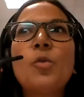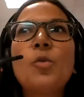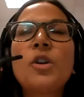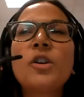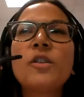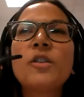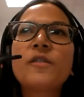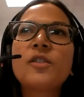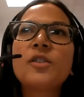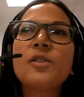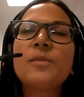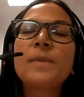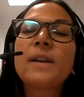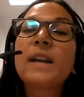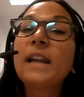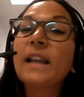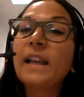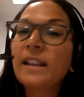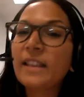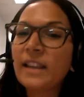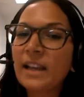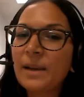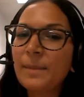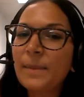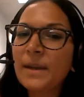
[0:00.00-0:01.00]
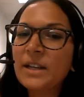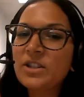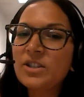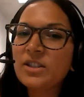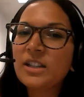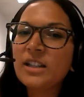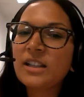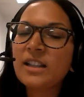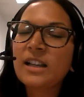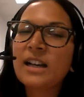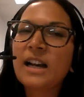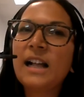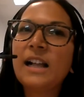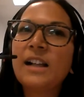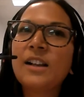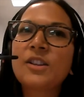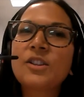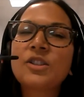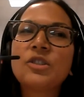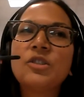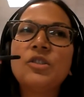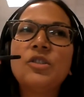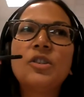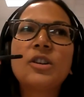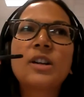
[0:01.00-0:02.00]
of them, and I think I mentioned in the CALC
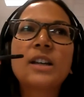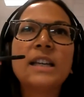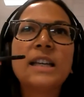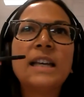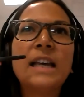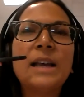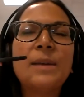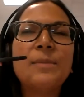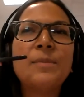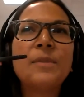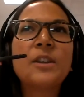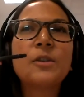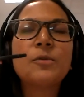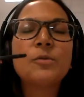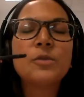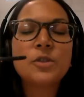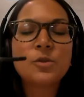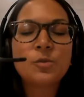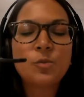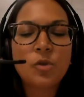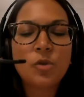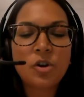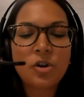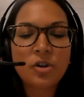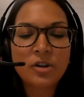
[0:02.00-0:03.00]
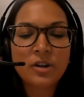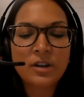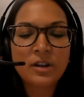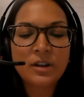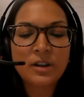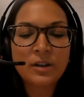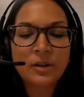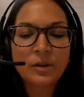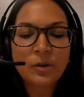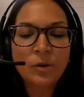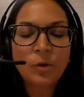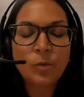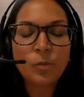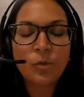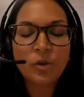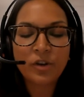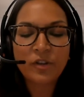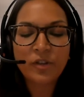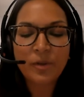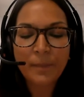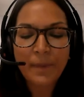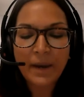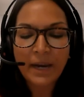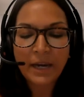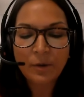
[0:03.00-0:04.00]
talk, there was one of
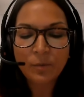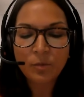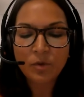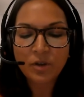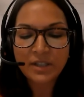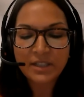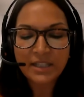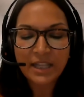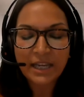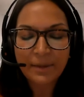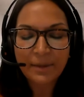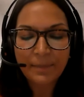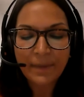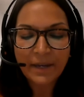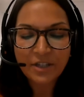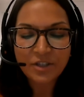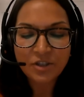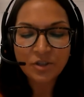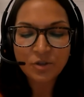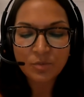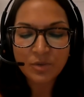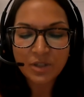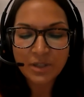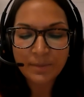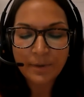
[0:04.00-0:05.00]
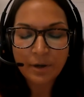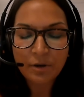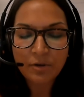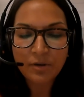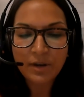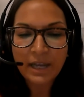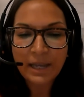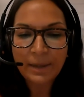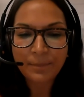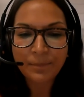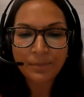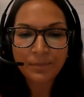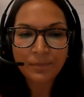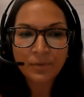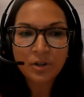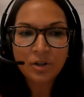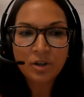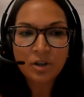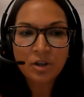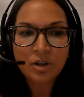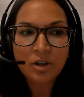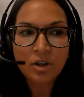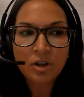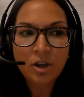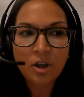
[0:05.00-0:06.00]
the main ones that I'd mentioned was about
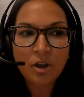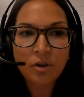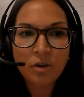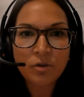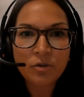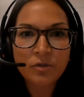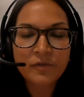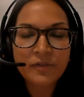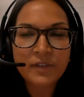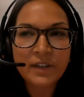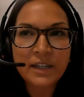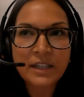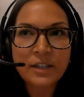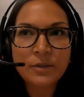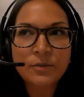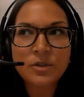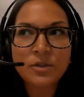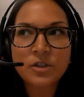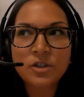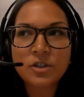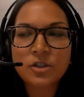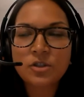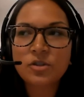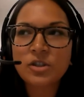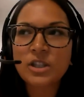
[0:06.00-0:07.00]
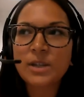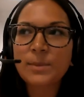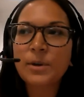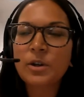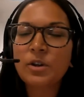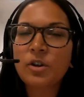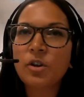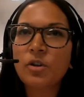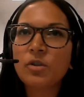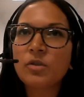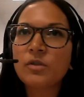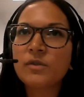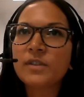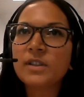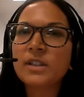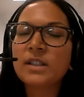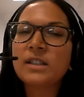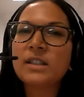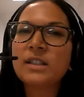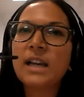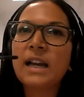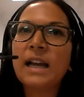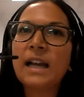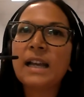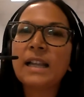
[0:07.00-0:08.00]
COVID. There was a study about
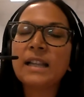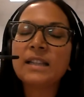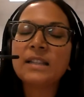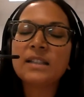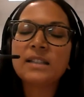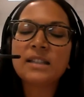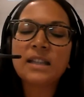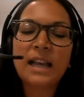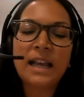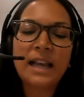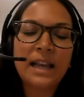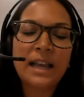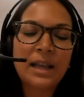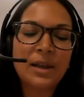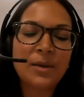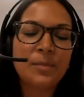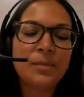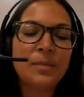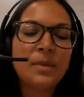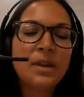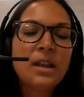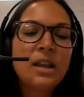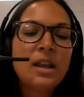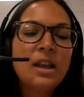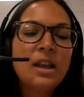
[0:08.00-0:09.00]
COVID and